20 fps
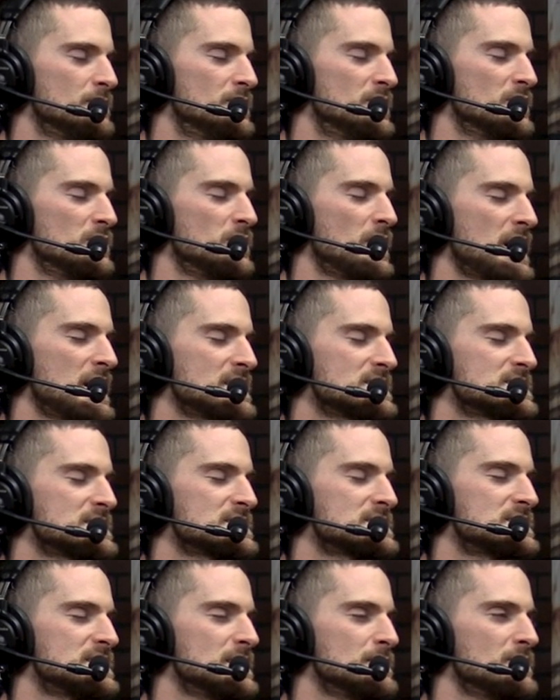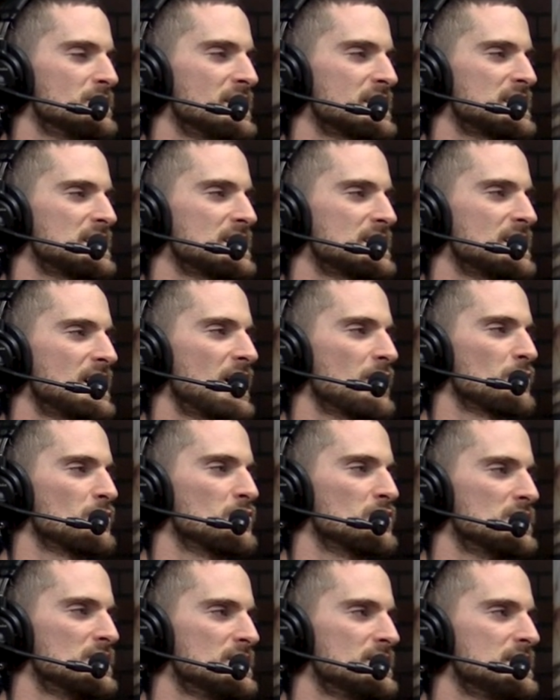But why does it seem like it got
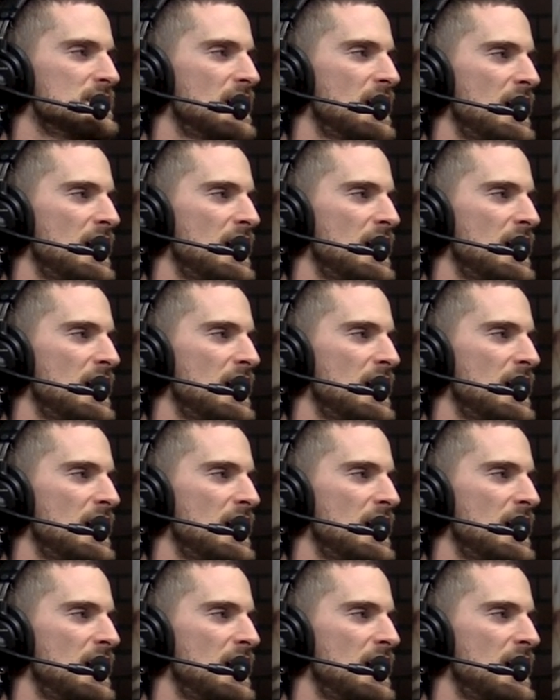really